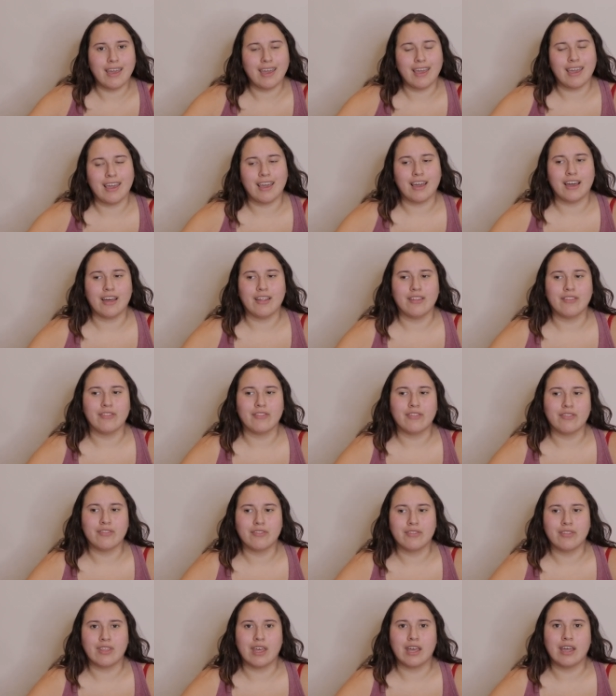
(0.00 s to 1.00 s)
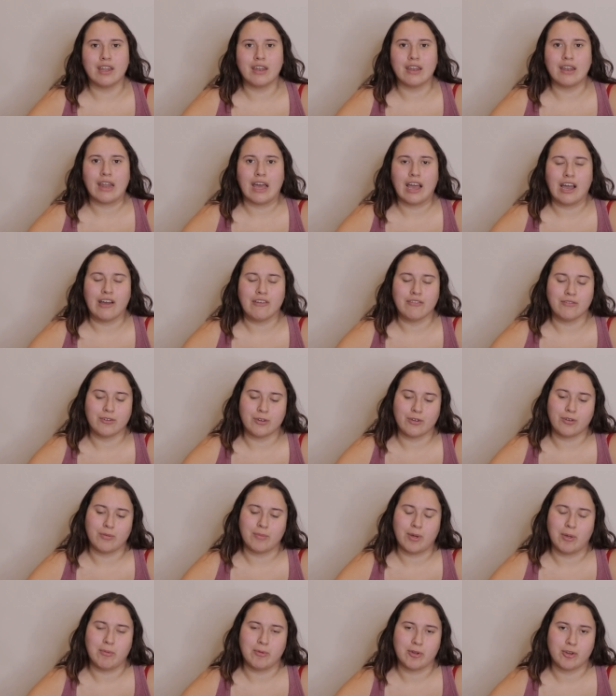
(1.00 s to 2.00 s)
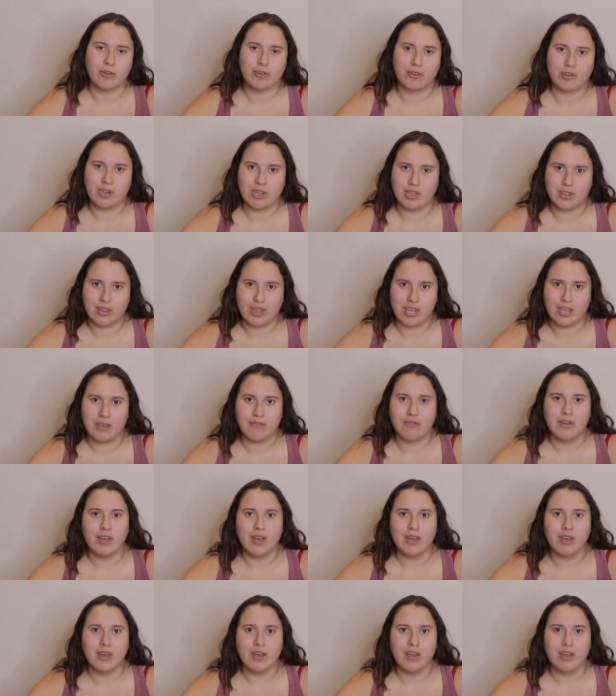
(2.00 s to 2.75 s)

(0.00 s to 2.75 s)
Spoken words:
and then after my maternity leave,